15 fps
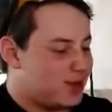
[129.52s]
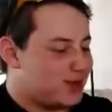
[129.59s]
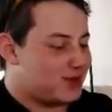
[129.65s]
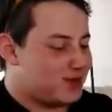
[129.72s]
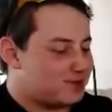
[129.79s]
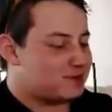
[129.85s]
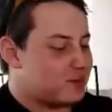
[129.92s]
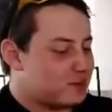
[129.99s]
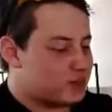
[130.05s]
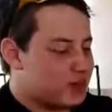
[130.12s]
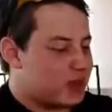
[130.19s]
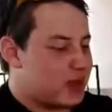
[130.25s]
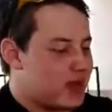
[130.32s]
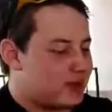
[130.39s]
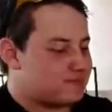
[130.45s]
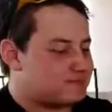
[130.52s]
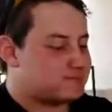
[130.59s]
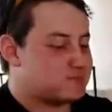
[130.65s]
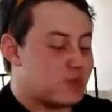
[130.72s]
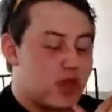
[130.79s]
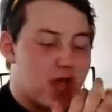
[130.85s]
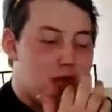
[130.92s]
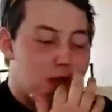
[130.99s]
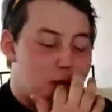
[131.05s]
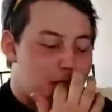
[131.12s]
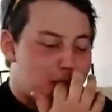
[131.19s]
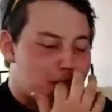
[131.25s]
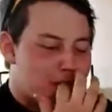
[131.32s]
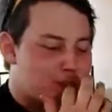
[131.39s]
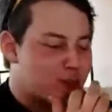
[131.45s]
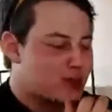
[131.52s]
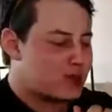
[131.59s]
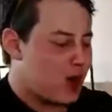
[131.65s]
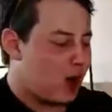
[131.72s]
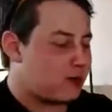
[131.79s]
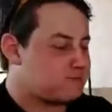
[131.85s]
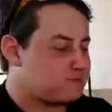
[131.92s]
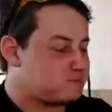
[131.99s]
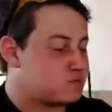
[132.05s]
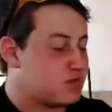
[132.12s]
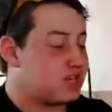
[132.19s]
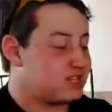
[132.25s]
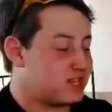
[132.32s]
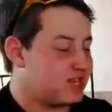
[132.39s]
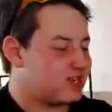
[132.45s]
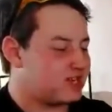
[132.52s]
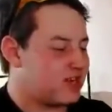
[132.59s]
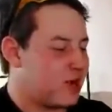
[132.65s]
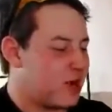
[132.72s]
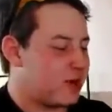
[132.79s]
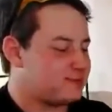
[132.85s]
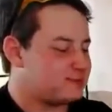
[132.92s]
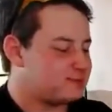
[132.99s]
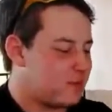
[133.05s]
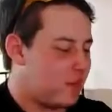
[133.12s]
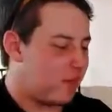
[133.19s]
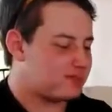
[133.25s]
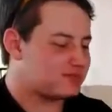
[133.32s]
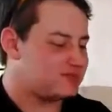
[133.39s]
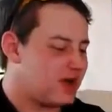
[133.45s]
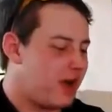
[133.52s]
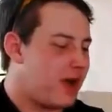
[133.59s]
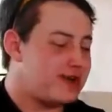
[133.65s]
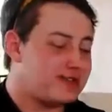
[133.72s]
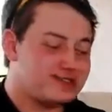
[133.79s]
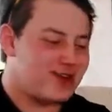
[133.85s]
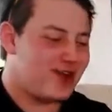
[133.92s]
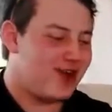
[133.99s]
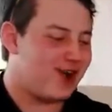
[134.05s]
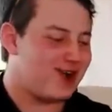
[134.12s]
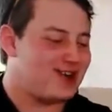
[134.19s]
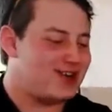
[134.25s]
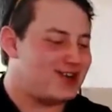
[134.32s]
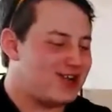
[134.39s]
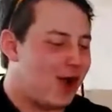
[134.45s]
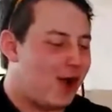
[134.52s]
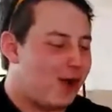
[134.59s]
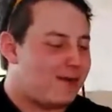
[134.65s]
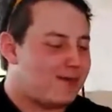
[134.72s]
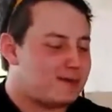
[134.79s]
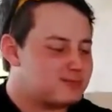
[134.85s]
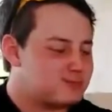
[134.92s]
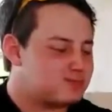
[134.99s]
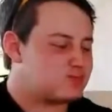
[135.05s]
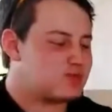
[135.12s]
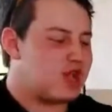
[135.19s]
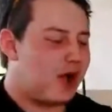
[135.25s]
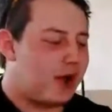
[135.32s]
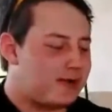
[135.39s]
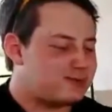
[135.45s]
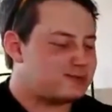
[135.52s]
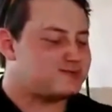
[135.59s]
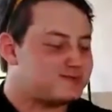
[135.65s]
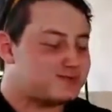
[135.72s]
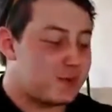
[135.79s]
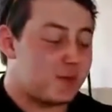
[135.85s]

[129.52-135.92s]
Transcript: Initial reactions? It's getting there. it's getting there on the heat meter.